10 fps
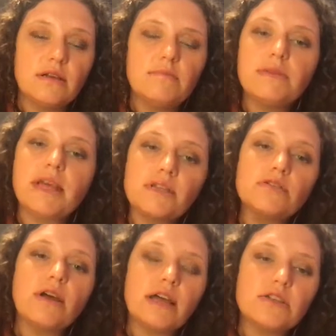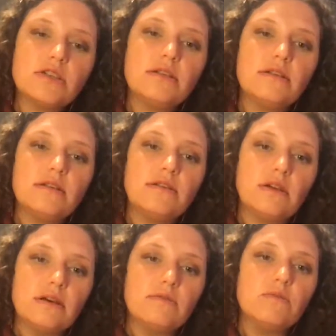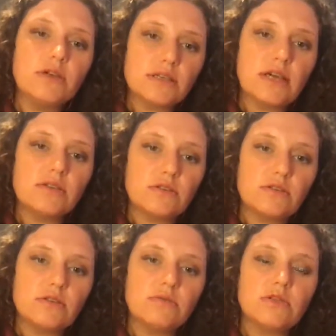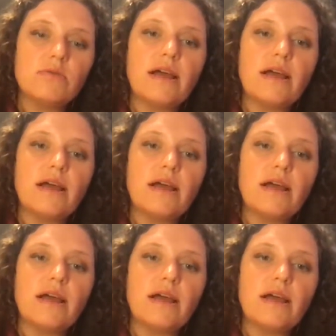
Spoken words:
But that's not actually the worst case consequence.